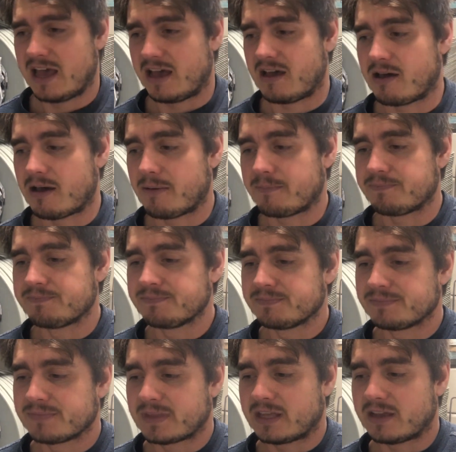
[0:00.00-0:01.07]
um,
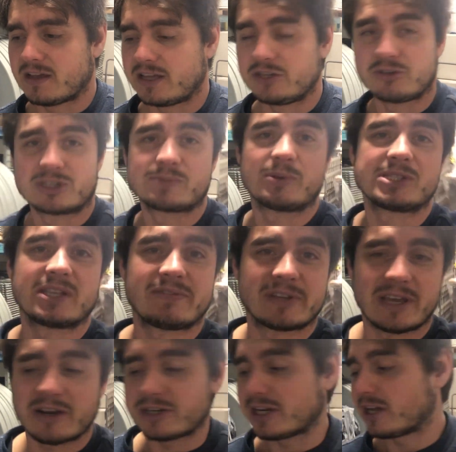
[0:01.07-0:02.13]
uh, in your
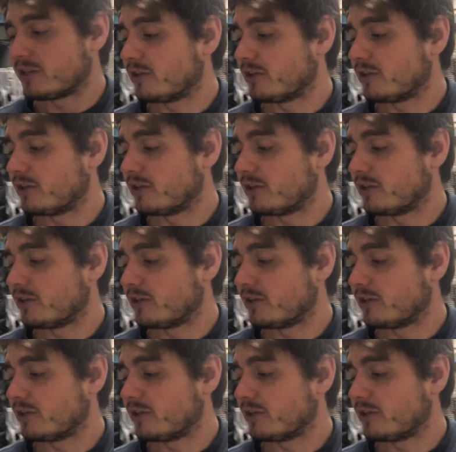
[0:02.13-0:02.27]
specific area.